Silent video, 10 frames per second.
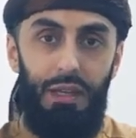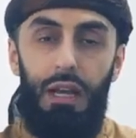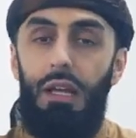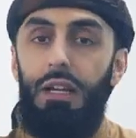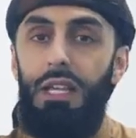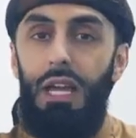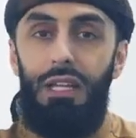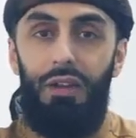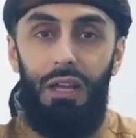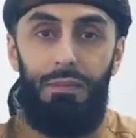
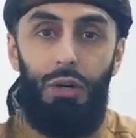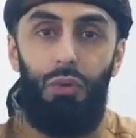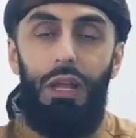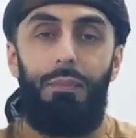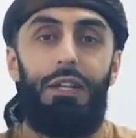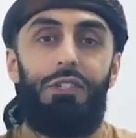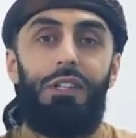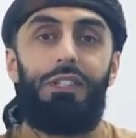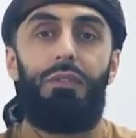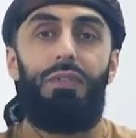Al-Ghazali rahimahullah
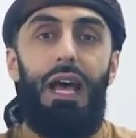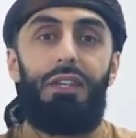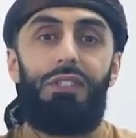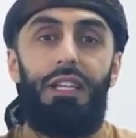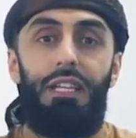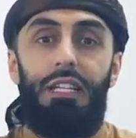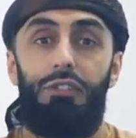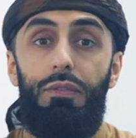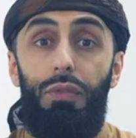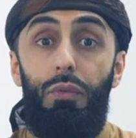mentions that fasting is
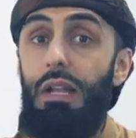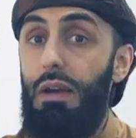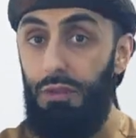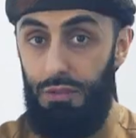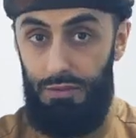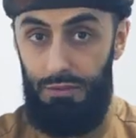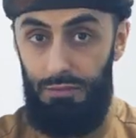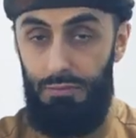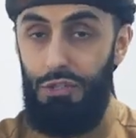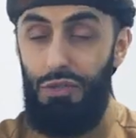of three levels.
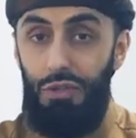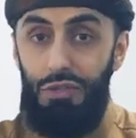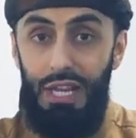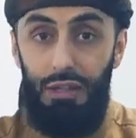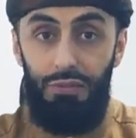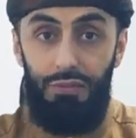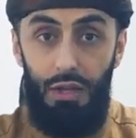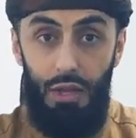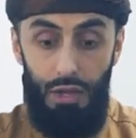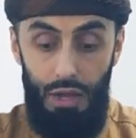Measure yourself
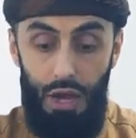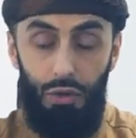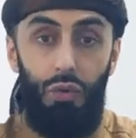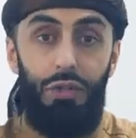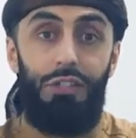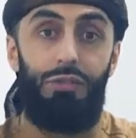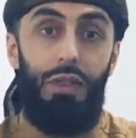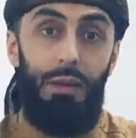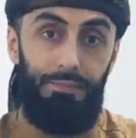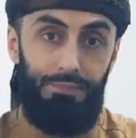according to them.